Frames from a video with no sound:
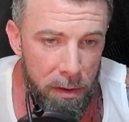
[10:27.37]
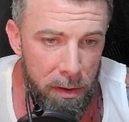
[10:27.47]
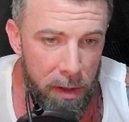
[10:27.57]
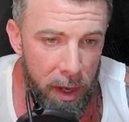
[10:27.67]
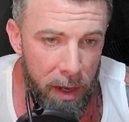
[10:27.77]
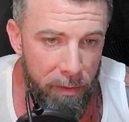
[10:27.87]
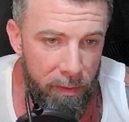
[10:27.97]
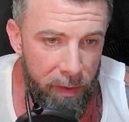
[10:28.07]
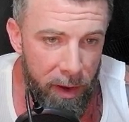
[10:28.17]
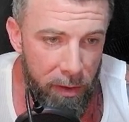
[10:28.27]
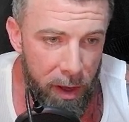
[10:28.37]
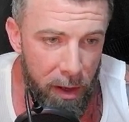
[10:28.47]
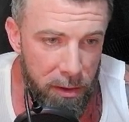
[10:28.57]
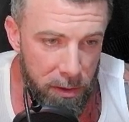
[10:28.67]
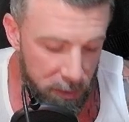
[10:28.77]
had failed
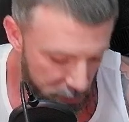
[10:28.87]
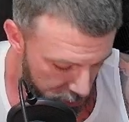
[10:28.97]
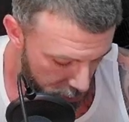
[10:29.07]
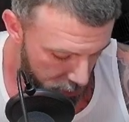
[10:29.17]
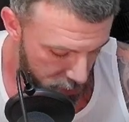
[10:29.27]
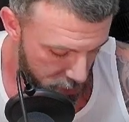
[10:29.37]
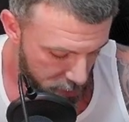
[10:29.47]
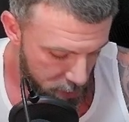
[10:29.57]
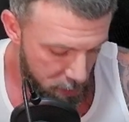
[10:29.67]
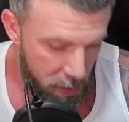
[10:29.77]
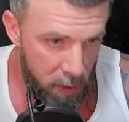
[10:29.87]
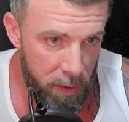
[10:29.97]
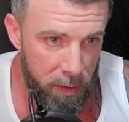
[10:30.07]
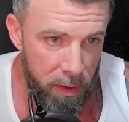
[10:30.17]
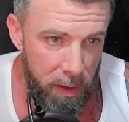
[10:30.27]
auctions. So
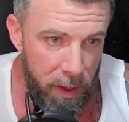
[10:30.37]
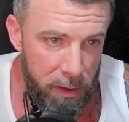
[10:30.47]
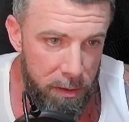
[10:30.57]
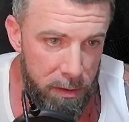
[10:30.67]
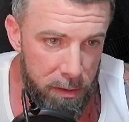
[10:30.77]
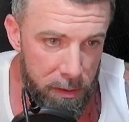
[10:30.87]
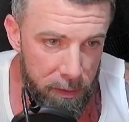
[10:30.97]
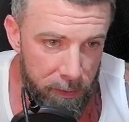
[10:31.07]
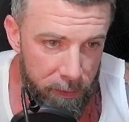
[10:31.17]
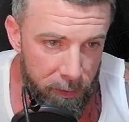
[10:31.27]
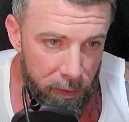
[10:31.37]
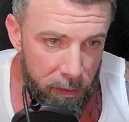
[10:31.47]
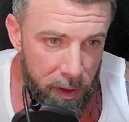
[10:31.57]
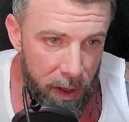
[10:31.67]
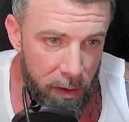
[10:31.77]
the next few
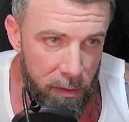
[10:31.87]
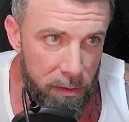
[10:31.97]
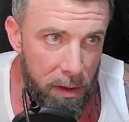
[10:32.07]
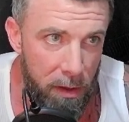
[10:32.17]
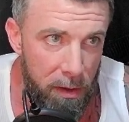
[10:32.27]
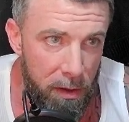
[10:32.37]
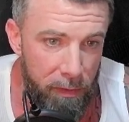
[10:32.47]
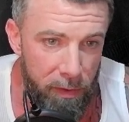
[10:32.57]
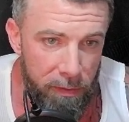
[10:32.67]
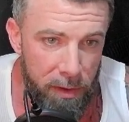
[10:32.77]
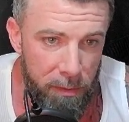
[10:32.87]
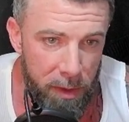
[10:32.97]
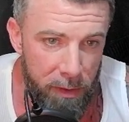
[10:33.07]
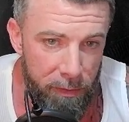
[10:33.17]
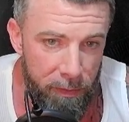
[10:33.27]
candles on the
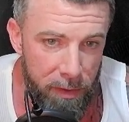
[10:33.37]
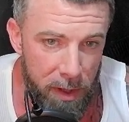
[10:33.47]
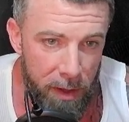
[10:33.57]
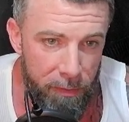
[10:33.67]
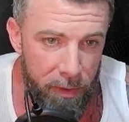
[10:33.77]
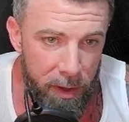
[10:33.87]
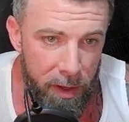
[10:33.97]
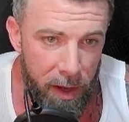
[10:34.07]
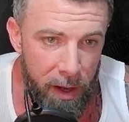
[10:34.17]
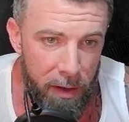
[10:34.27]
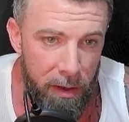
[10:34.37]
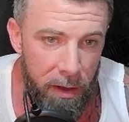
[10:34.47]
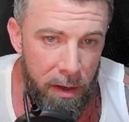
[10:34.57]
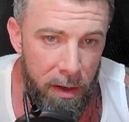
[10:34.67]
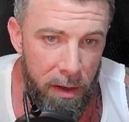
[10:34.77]
15-minute time frame had
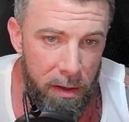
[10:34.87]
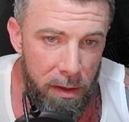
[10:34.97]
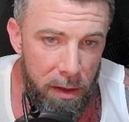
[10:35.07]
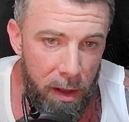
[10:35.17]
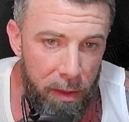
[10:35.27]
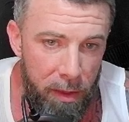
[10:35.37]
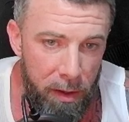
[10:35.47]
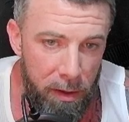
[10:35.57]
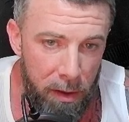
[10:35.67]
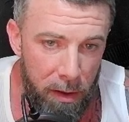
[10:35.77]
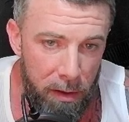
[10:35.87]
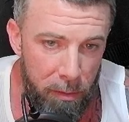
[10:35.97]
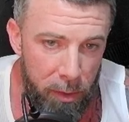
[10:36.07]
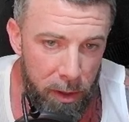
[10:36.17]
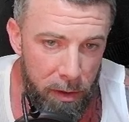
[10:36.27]
nothing on the
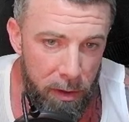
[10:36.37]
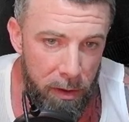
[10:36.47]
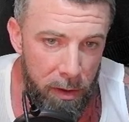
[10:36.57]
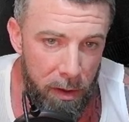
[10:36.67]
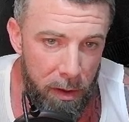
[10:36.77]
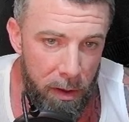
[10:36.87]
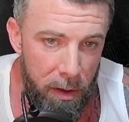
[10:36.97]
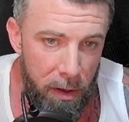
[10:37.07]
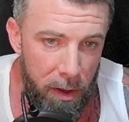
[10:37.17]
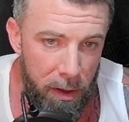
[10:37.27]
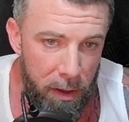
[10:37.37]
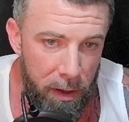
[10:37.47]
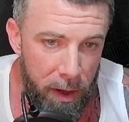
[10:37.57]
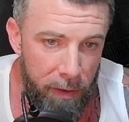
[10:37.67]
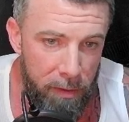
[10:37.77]
bid. And then
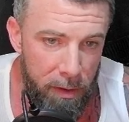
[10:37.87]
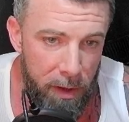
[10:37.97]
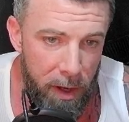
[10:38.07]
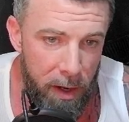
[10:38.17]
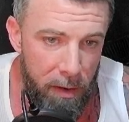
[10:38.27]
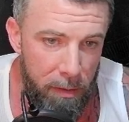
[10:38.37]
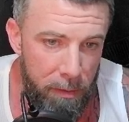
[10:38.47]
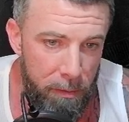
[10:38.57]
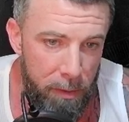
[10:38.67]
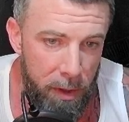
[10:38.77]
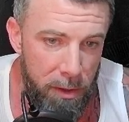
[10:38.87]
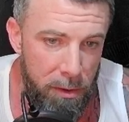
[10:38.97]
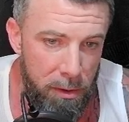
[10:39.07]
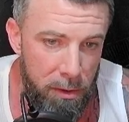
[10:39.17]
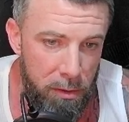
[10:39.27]
after that, price
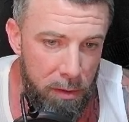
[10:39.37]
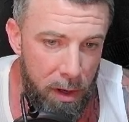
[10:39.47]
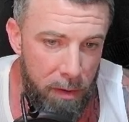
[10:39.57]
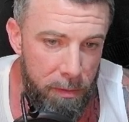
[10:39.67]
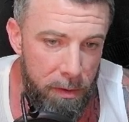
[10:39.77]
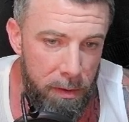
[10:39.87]
just dropped,